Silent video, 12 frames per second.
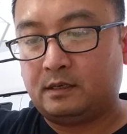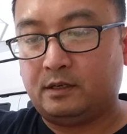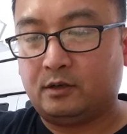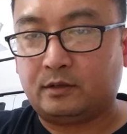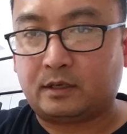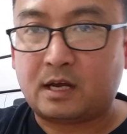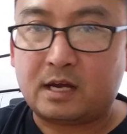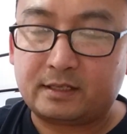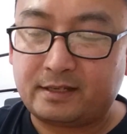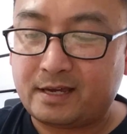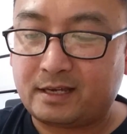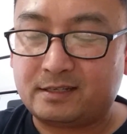You know, the
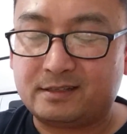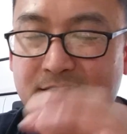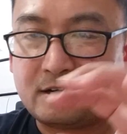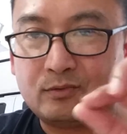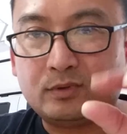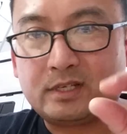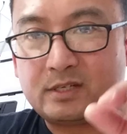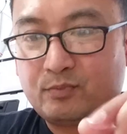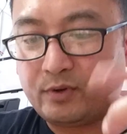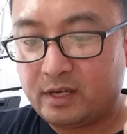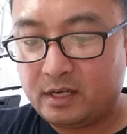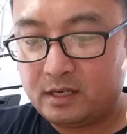contacts is not really
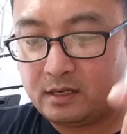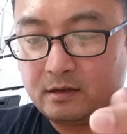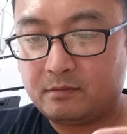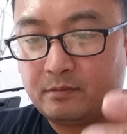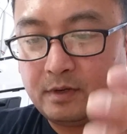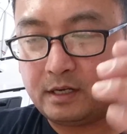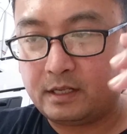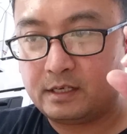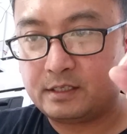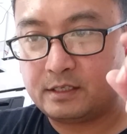springy, but it